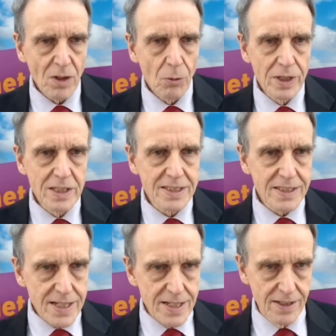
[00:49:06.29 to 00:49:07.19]
we
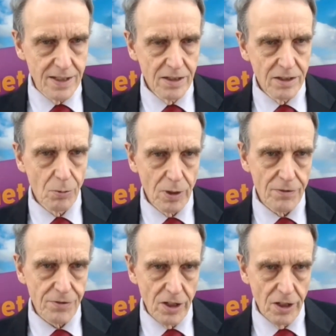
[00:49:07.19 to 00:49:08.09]
seek the will
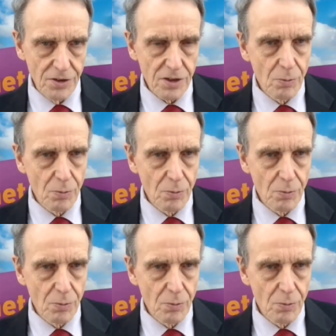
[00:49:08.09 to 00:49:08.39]
of God,